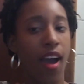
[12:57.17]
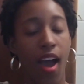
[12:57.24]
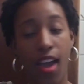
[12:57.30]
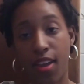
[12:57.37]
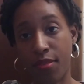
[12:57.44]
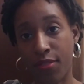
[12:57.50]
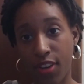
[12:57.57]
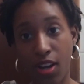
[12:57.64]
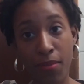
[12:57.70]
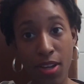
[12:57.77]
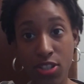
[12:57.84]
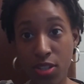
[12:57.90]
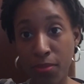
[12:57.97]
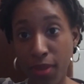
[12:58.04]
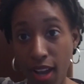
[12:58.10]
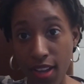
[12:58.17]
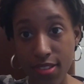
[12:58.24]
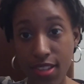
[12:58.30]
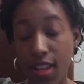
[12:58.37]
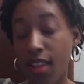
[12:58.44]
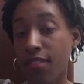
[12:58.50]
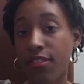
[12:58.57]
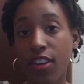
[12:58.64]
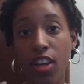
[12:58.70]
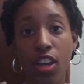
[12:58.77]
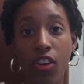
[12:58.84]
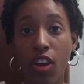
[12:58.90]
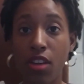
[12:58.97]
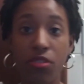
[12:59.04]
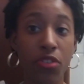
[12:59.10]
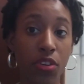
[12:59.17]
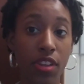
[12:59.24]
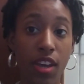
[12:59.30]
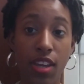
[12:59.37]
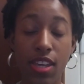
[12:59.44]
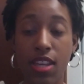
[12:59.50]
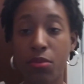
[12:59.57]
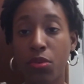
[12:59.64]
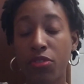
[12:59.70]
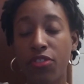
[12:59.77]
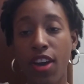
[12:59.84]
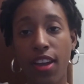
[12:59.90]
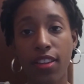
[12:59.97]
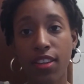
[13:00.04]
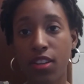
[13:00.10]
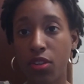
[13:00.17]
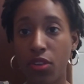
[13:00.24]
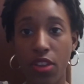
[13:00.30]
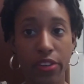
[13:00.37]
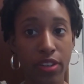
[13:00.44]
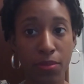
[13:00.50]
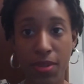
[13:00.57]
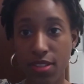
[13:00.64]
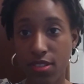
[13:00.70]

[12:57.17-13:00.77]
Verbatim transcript: I am very much impressed and I'm very grateful that he will finally no longer be